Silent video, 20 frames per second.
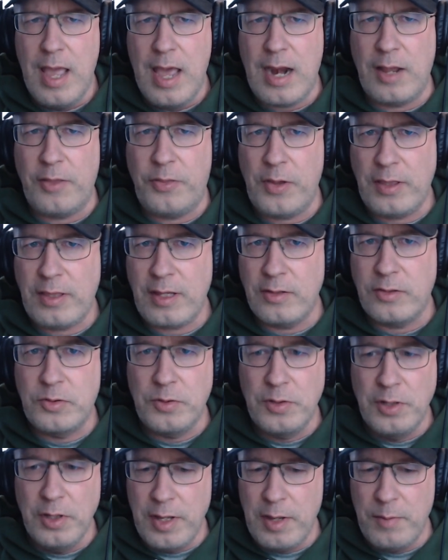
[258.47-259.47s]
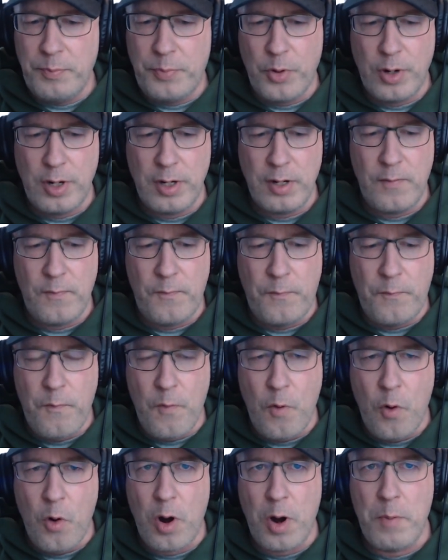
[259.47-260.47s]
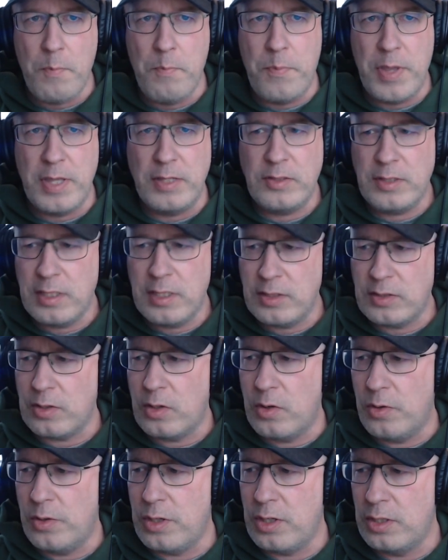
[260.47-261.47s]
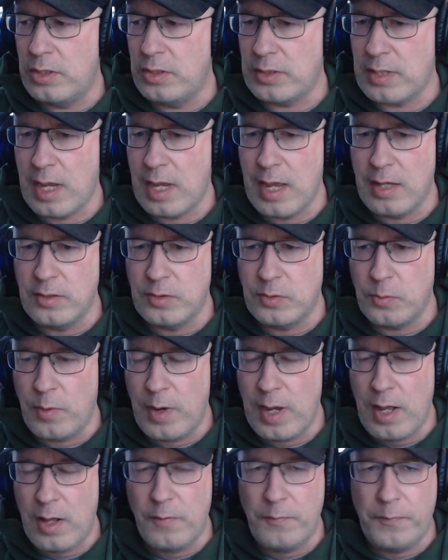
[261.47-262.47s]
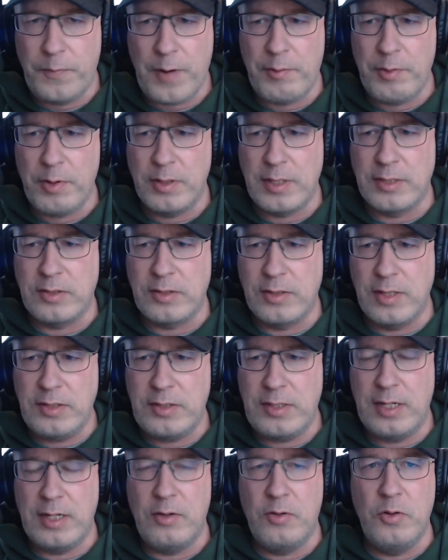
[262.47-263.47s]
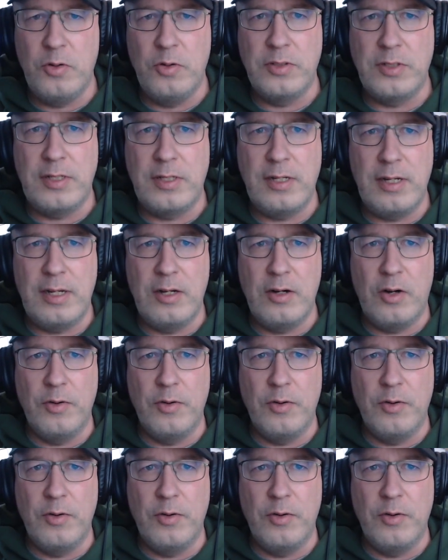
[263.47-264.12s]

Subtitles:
And I think that's really important for business owners as well, for everyone that's listening who is,